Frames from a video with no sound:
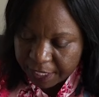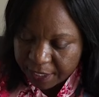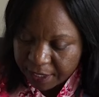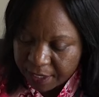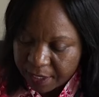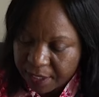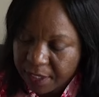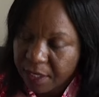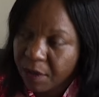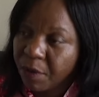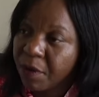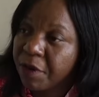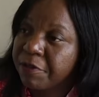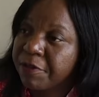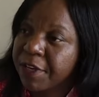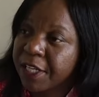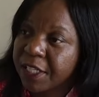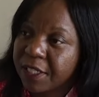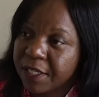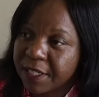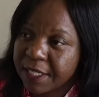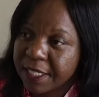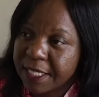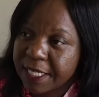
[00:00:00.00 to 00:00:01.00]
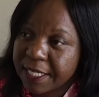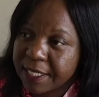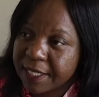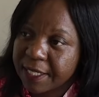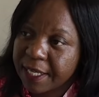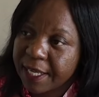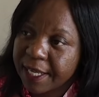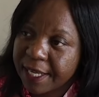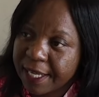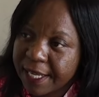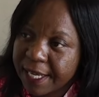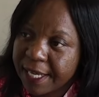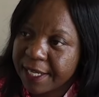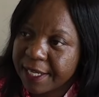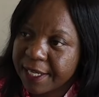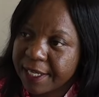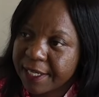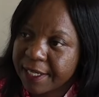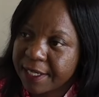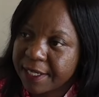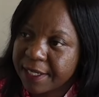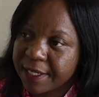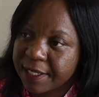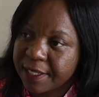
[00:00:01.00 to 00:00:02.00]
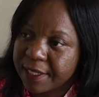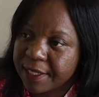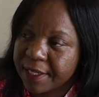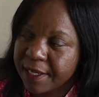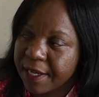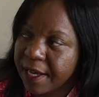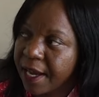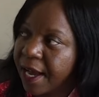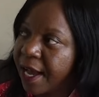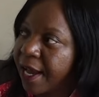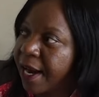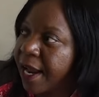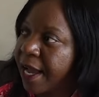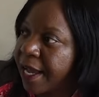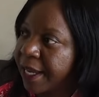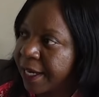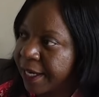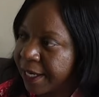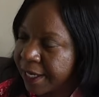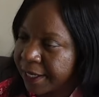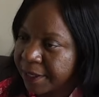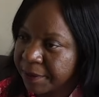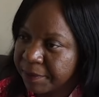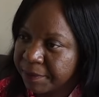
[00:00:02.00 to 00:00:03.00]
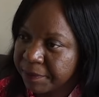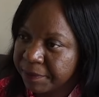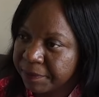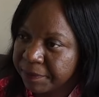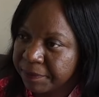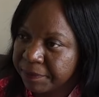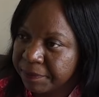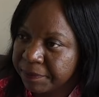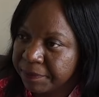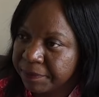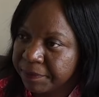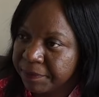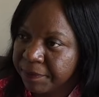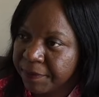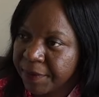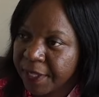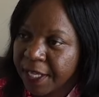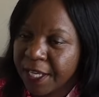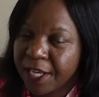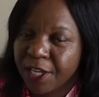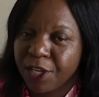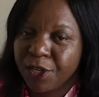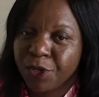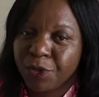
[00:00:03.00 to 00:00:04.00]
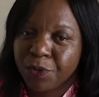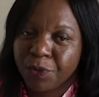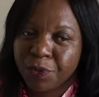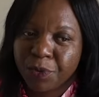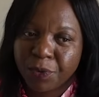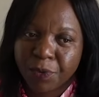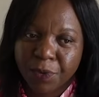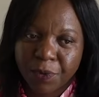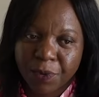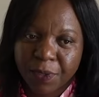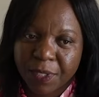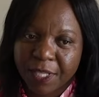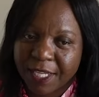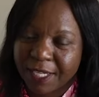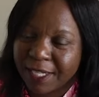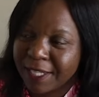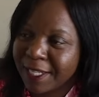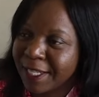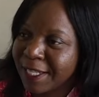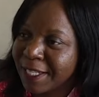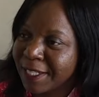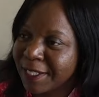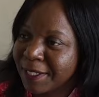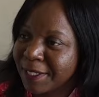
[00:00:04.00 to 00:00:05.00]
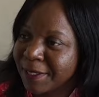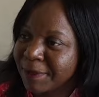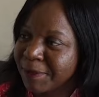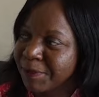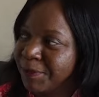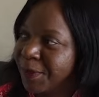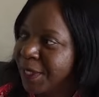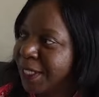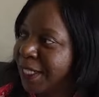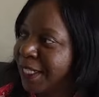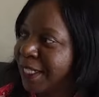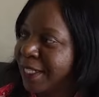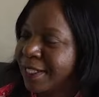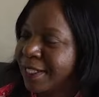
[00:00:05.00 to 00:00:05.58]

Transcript: Since our factory is here in Harare, you know that there's been